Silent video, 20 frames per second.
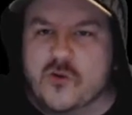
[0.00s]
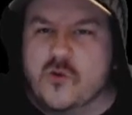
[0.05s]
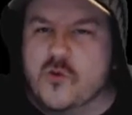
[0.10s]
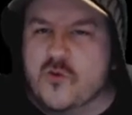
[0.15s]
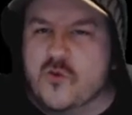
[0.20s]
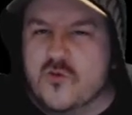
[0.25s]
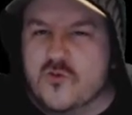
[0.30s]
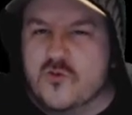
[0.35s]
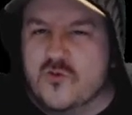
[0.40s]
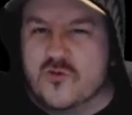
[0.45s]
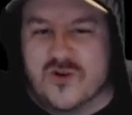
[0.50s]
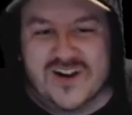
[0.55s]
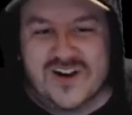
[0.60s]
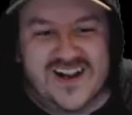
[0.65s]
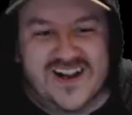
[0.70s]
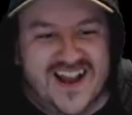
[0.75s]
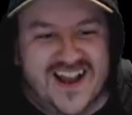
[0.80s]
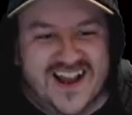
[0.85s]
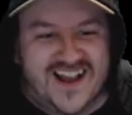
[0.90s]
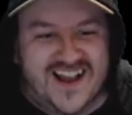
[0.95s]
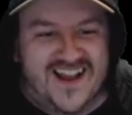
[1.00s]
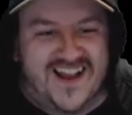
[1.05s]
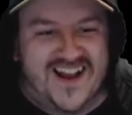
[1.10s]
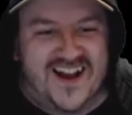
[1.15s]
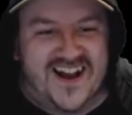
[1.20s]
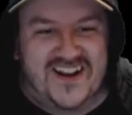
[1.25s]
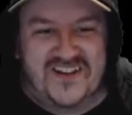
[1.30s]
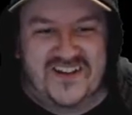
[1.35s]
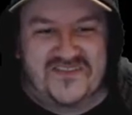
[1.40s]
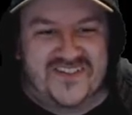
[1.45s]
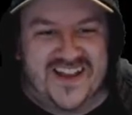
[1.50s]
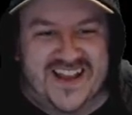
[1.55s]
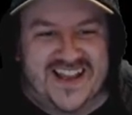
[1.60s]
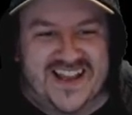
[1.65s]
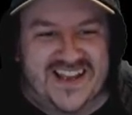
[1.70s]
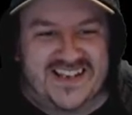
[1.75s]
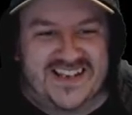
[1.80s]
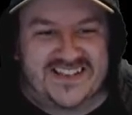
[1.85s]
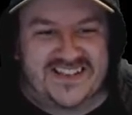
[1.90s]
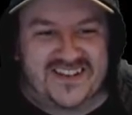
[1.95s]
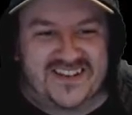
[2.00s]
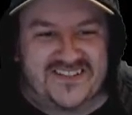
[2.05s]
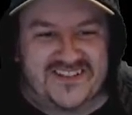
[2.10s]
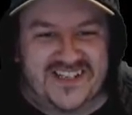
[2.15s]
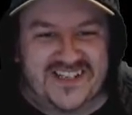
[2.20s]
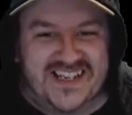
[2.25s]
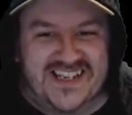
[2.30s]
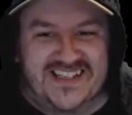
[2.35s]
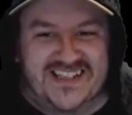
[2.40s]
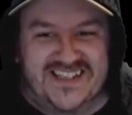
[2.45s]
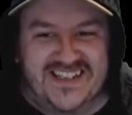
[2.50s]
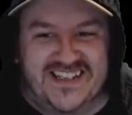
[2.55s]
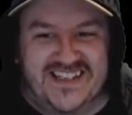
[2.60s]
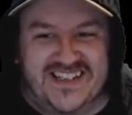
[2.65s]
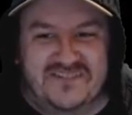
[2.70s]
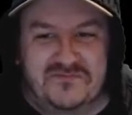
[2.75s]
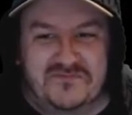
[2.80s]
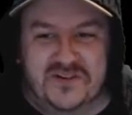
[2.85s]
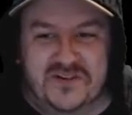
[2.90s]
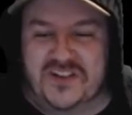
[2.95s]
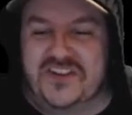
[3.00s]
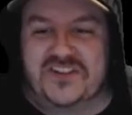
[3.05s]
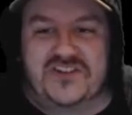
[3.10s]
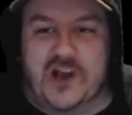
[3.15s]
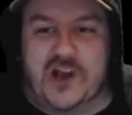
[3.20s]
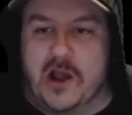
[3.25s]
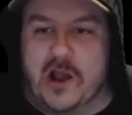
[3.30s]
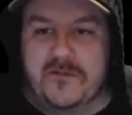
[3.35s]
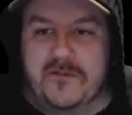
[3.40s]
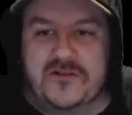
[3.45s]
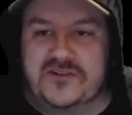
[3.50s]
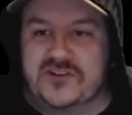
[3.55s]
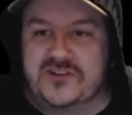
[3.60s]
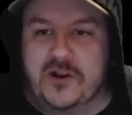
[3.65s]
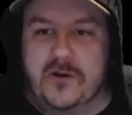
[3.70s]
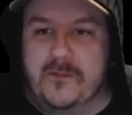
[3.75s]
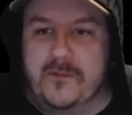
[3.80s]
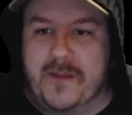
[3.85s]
Ooh, I love it. It's so cheesy, but at the time it was so